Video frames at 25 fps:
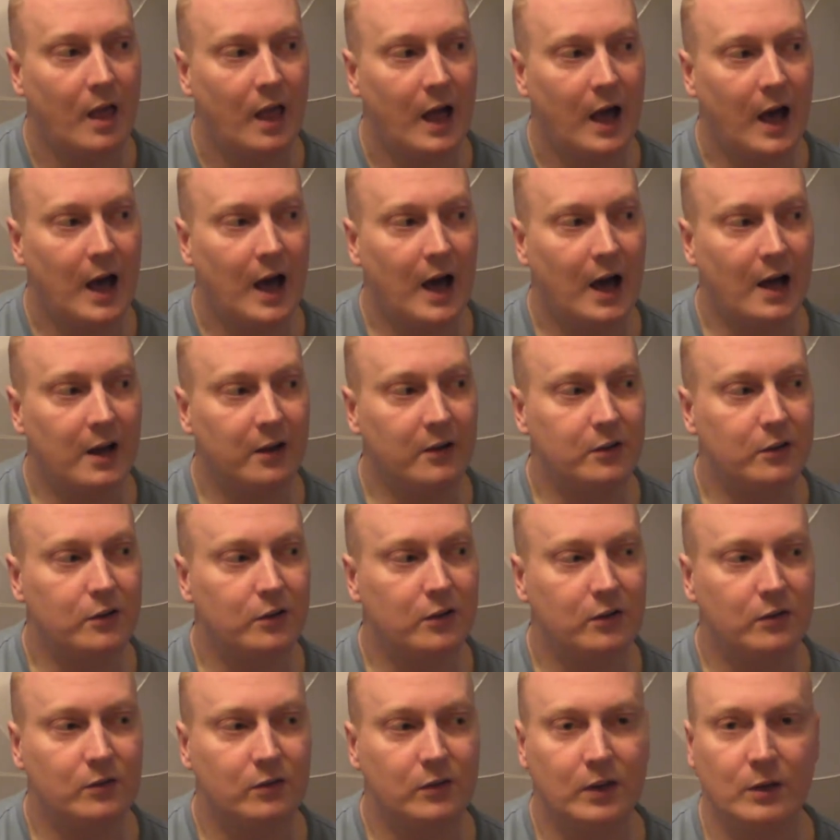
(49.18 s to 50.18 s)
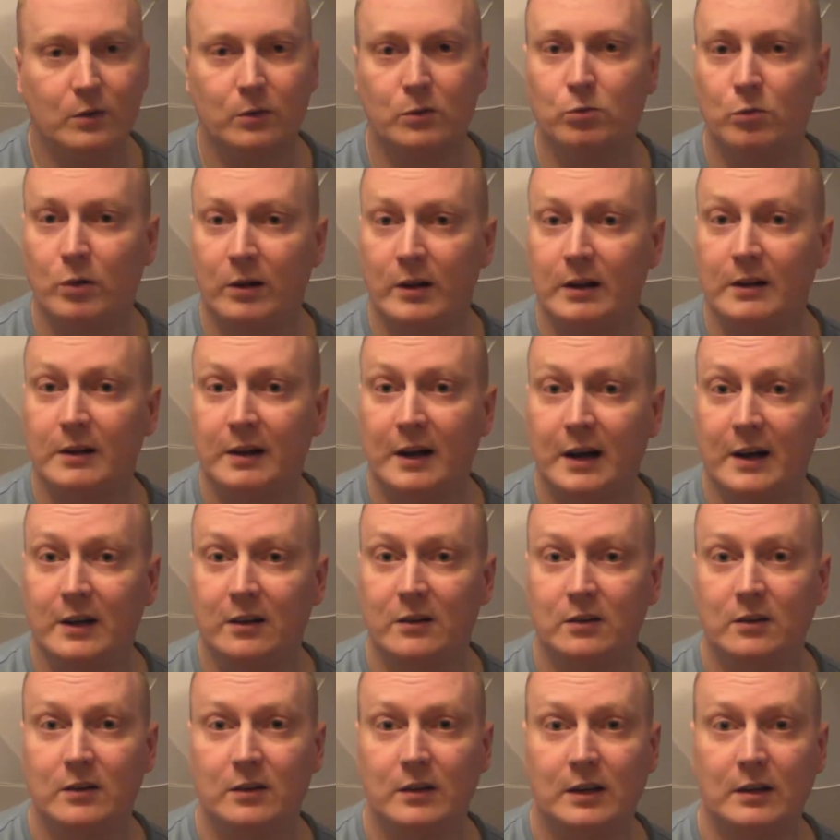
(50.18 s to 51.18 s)
and it was really
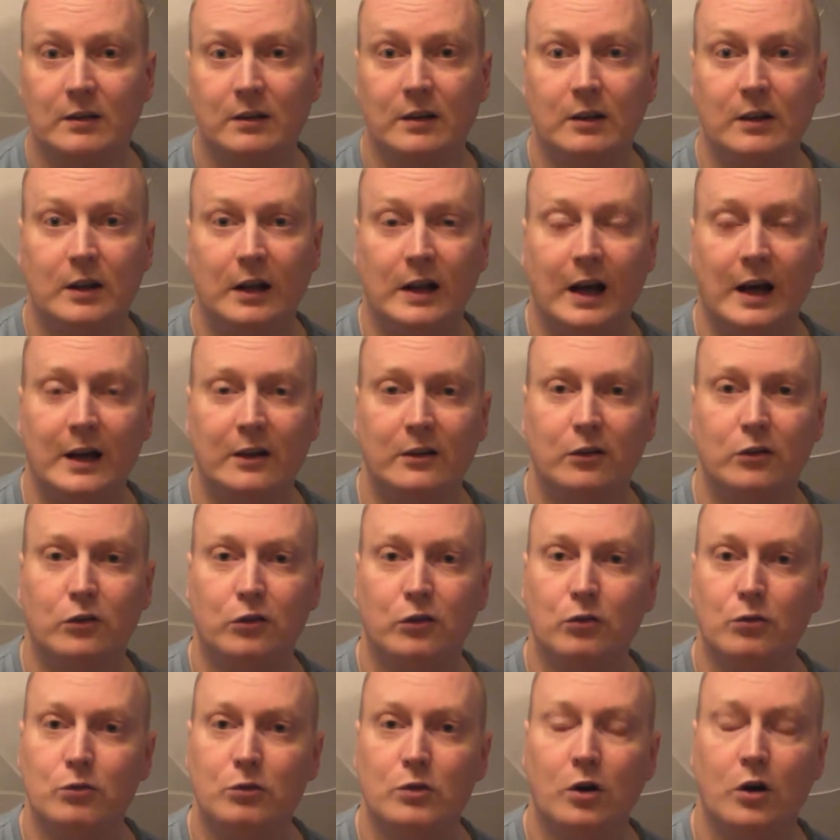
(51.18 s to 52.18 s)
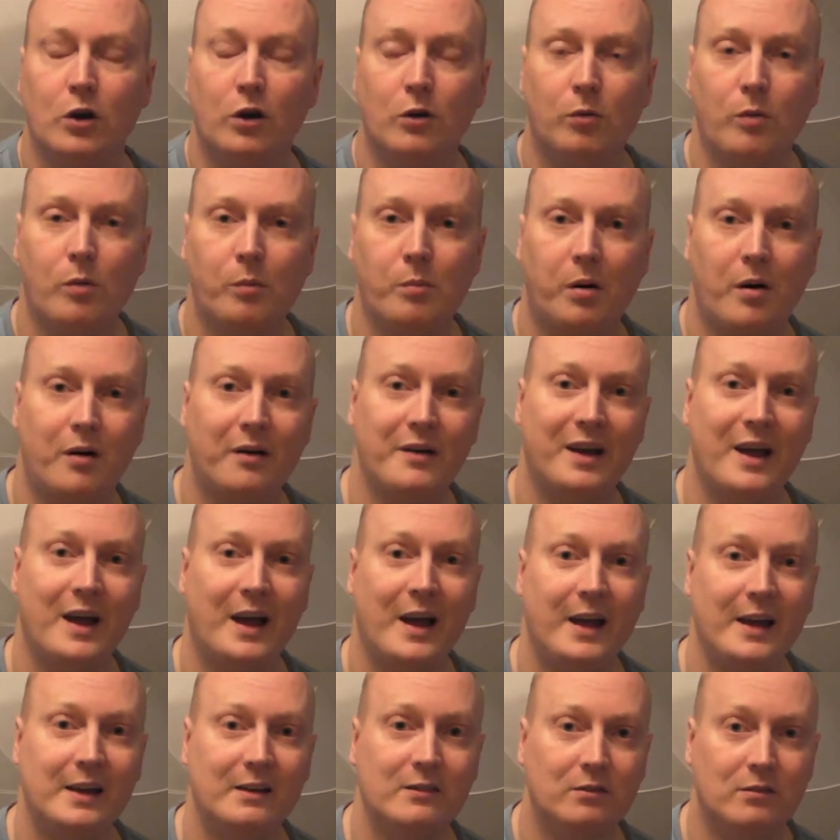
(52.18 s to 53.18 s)
nice. It had a Zuiko
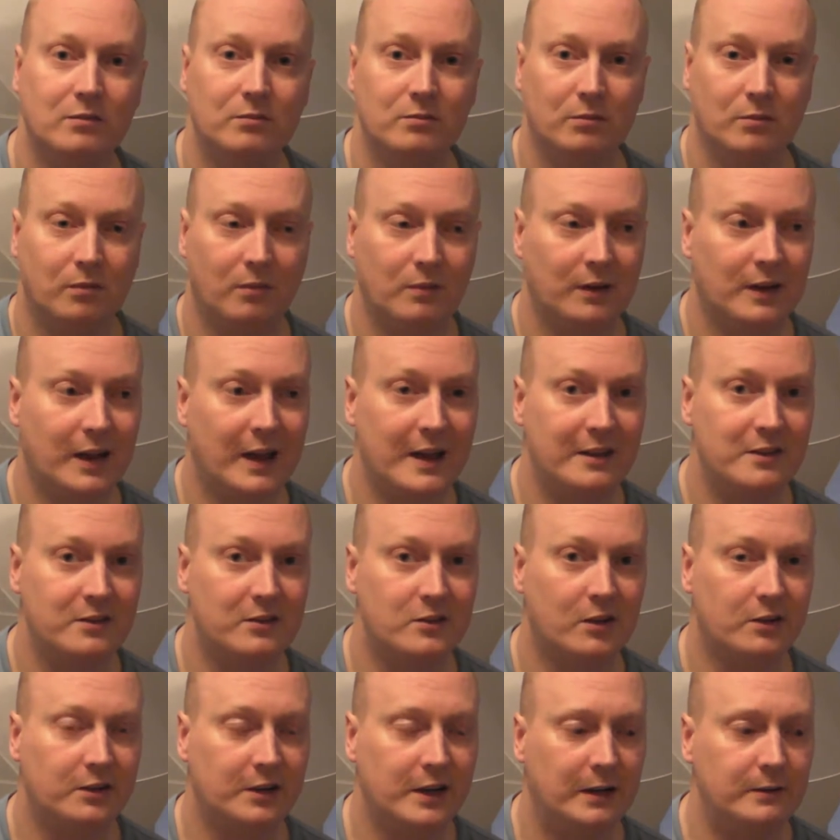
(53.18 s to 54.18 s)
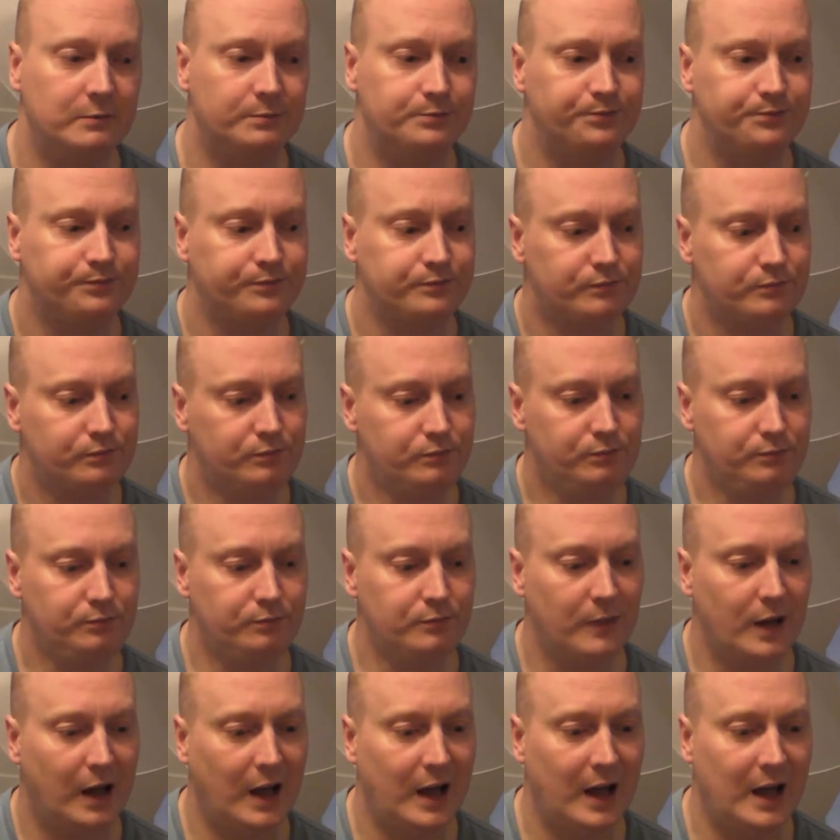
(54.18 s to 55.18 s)
1.8 lens on it,
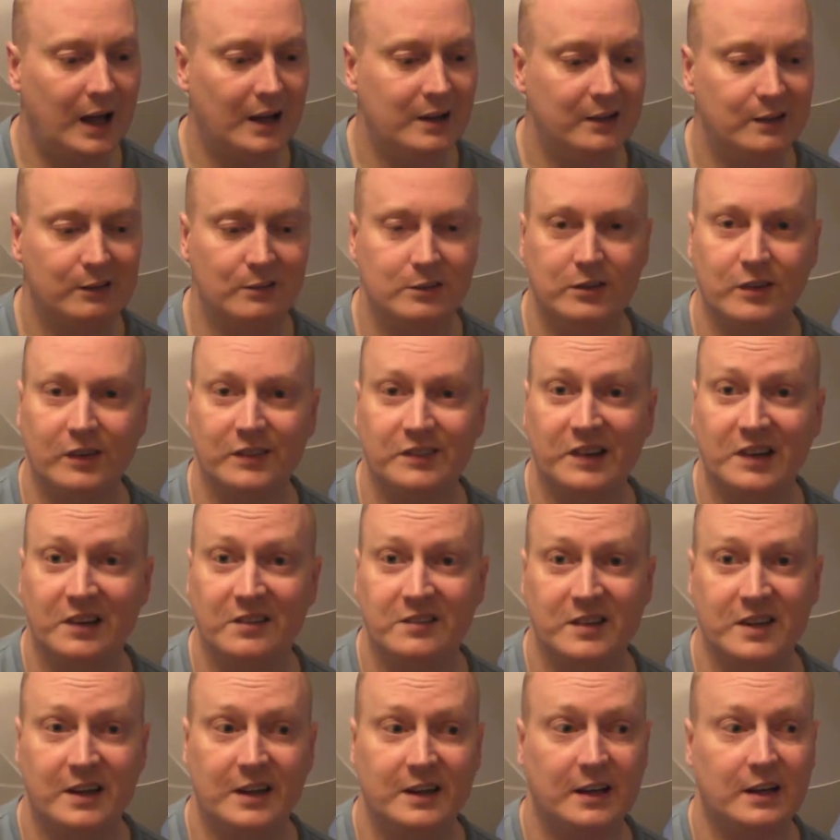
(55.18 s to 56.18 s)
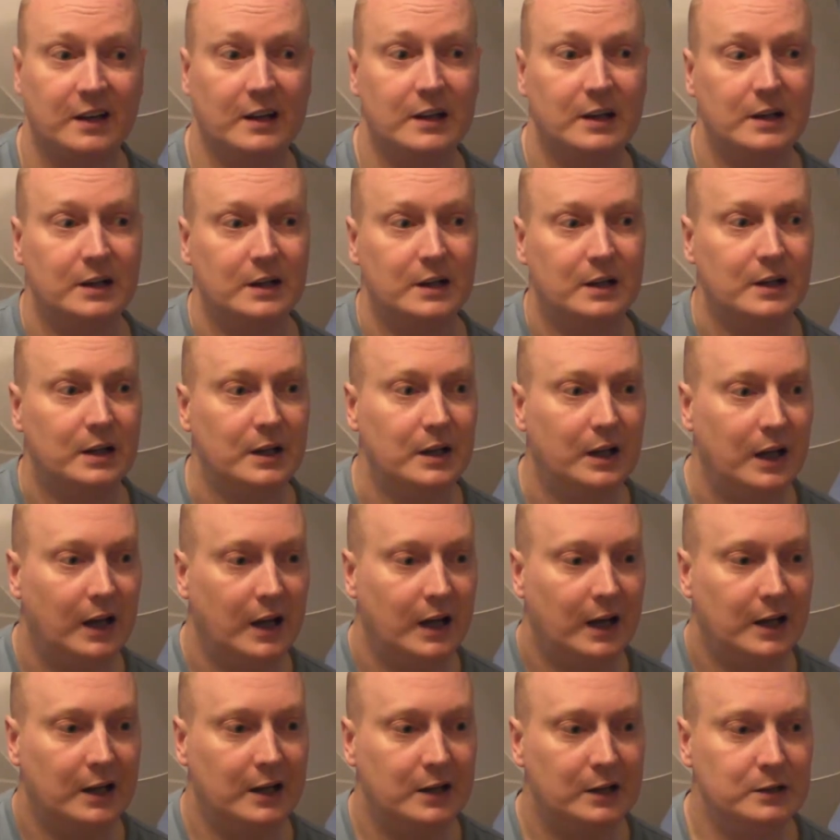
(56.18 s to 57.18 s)
and it was fantastic.
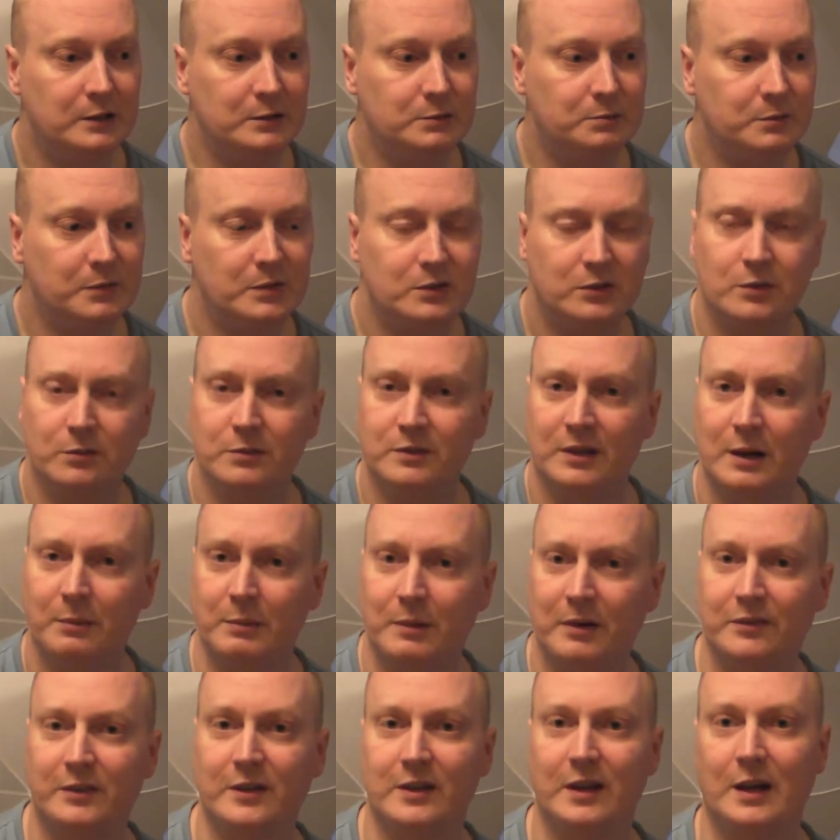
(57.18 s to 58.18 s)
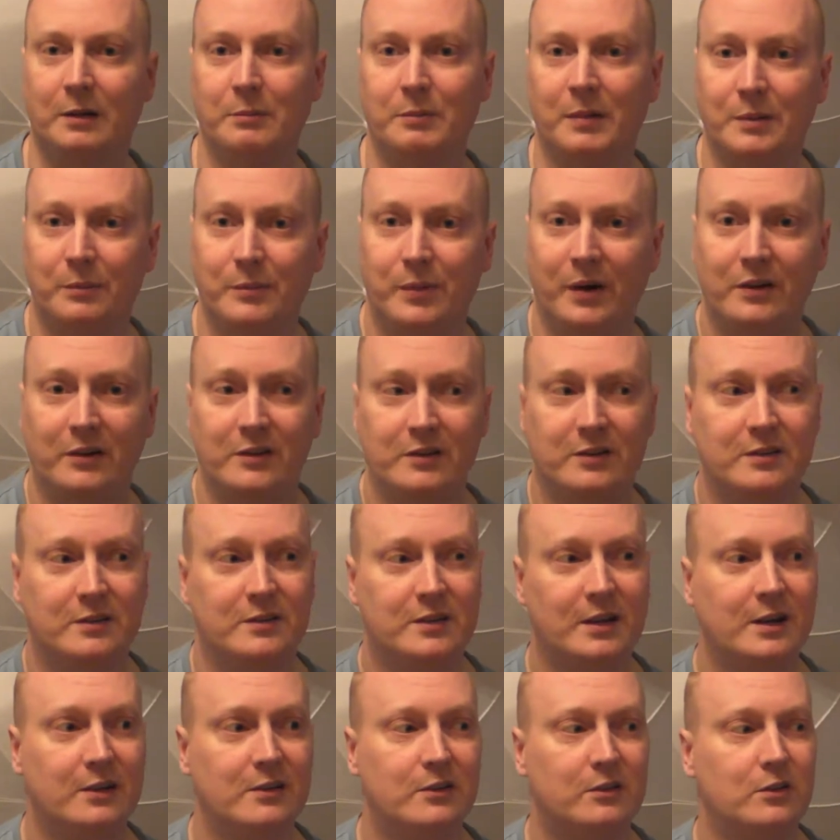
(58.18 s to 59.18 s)
And sometime after that my parents
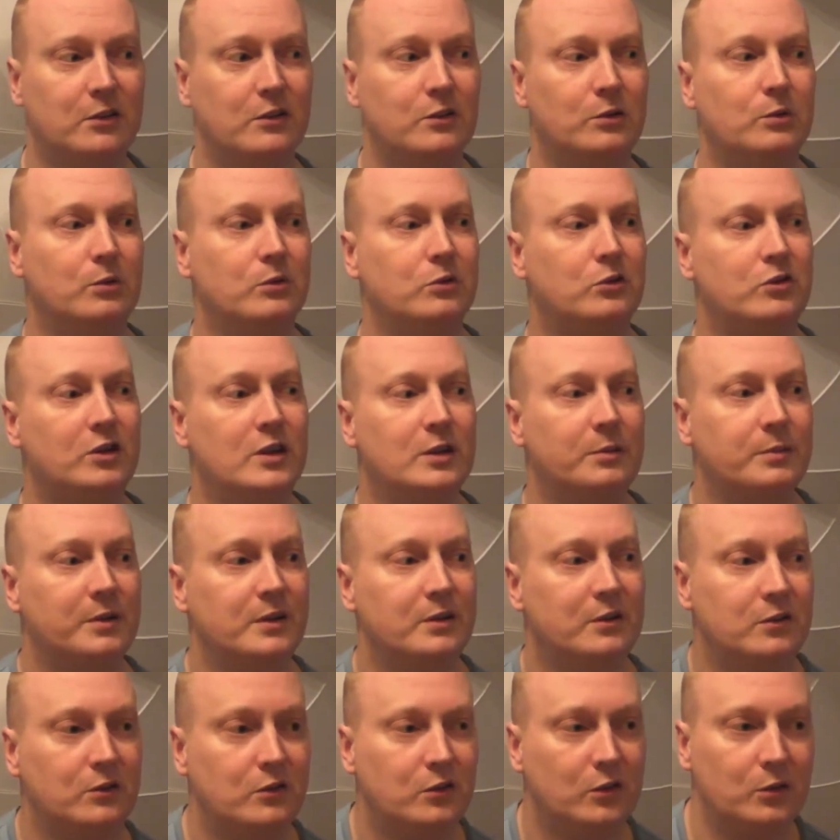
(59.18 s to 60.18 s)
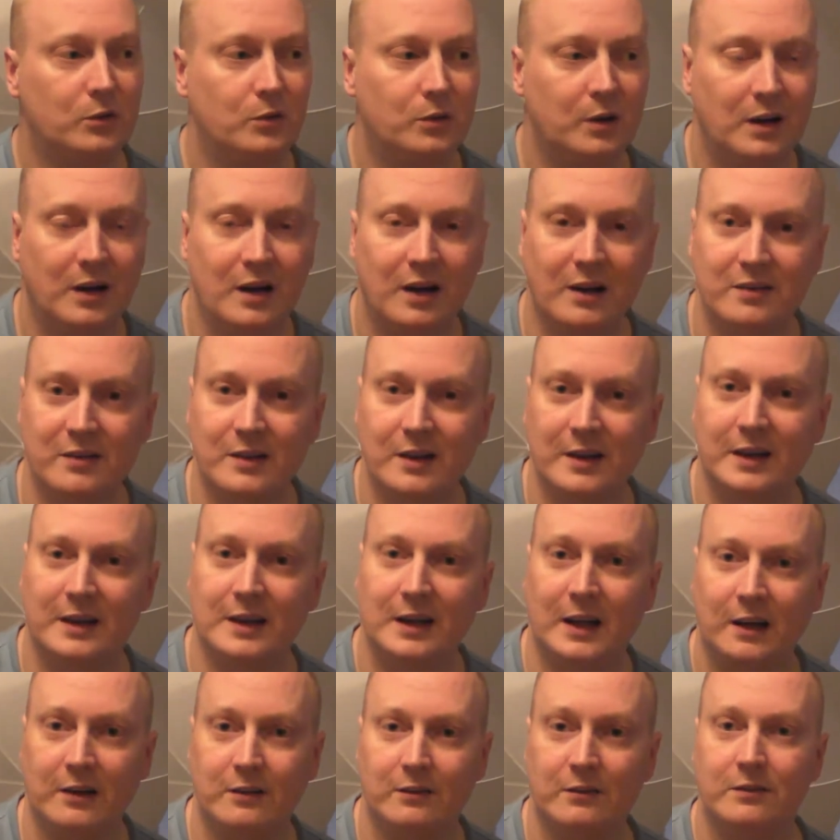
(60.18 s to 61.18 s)
decided to treat me to a
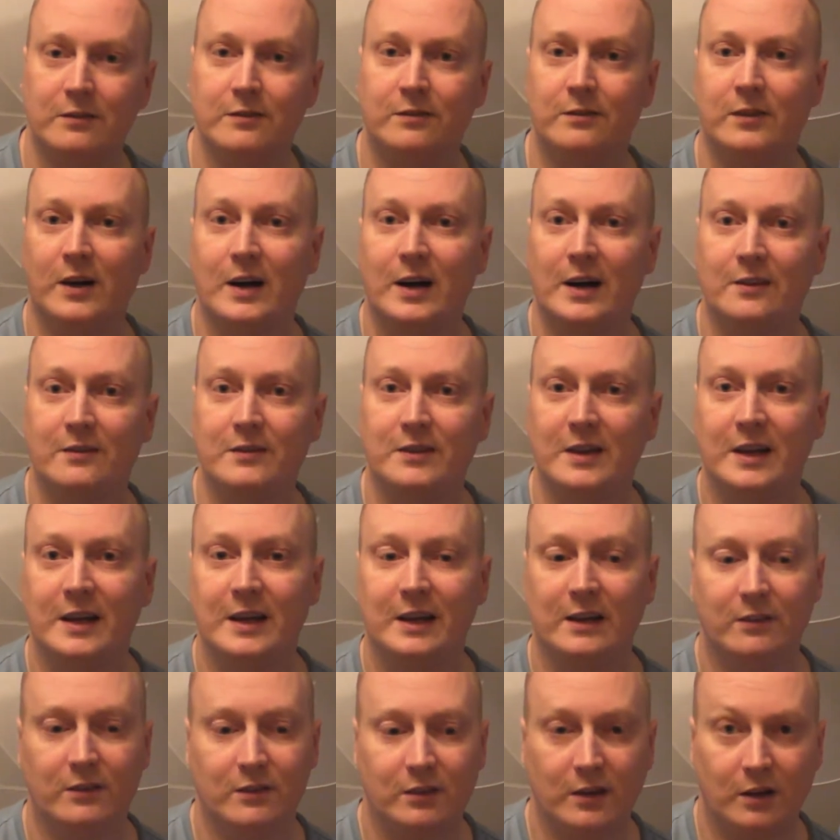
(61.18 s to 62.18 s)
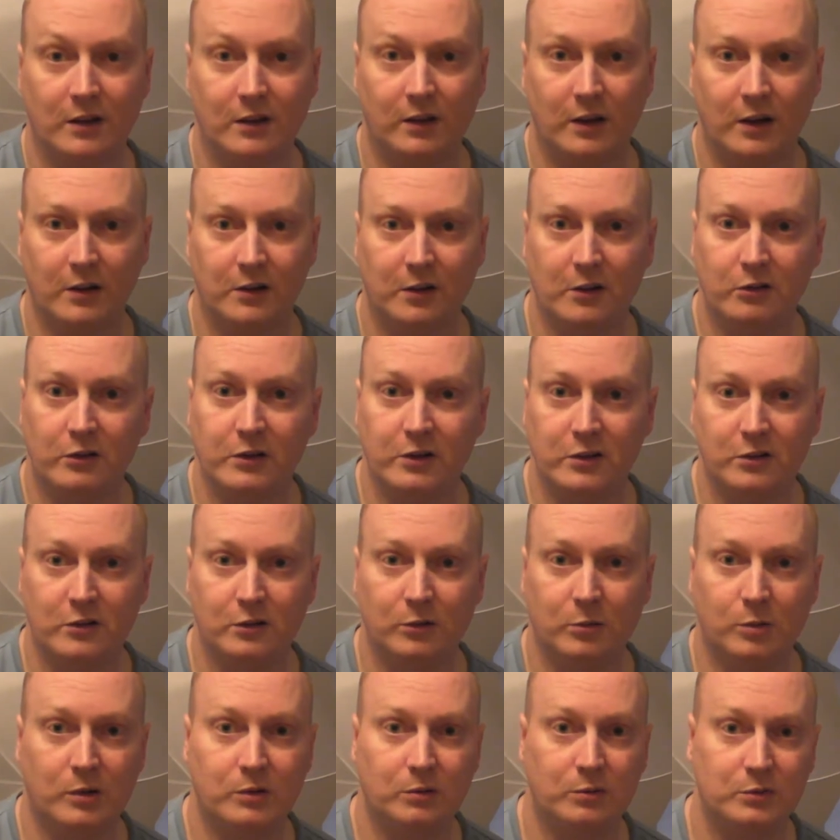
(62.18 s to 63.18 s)
second-hand 5D, an original
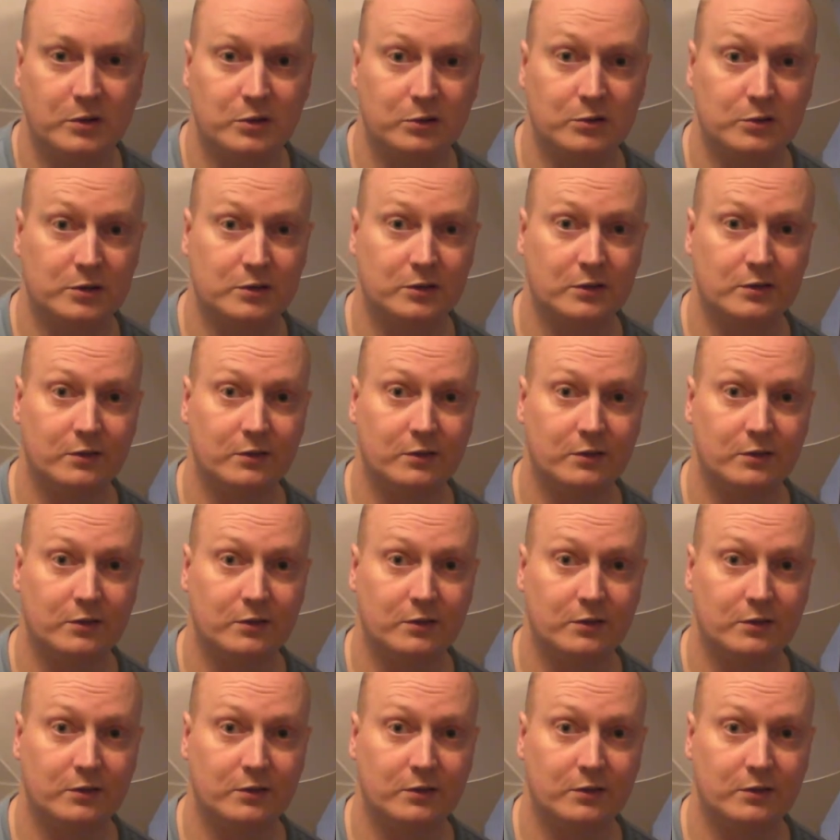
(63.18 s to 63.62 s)
one which was